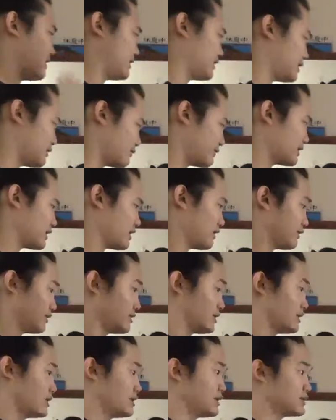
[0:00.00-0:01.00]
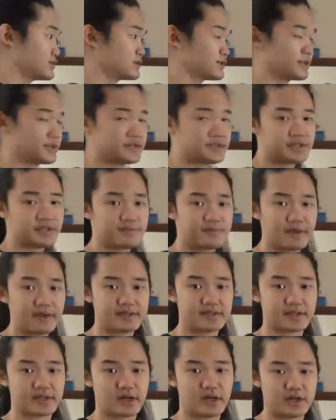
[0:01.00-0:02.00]
here we go. So this is a
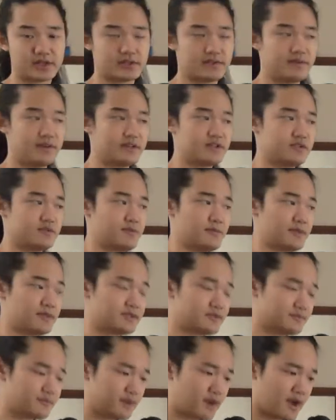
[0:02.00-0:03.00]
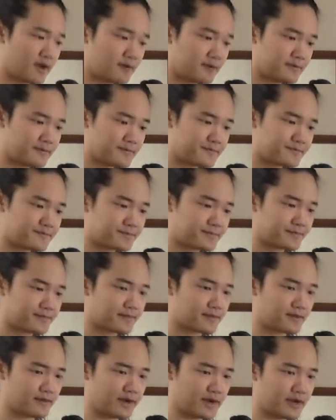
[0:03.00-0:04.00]
basic conservation momentum problem,
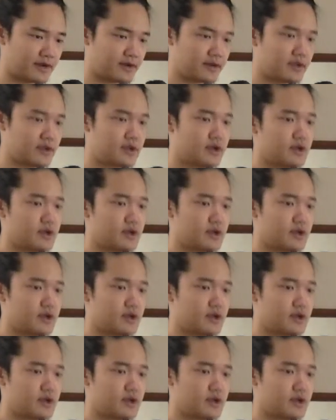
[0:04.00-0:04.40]
right?